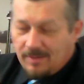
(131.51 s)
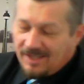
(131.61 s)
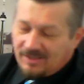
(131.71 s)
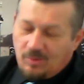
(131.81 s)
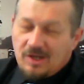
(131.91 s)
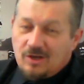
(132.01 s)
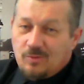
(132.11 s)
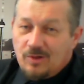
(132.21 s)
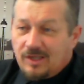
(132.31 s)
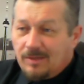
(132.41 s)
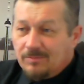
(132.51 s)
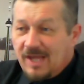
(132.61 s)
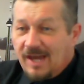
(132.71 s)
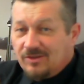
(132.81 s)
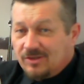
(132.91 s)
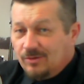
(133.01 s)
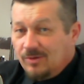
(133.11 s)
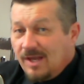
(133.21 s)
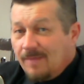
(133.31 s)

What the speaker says: That's what it'll really come down to.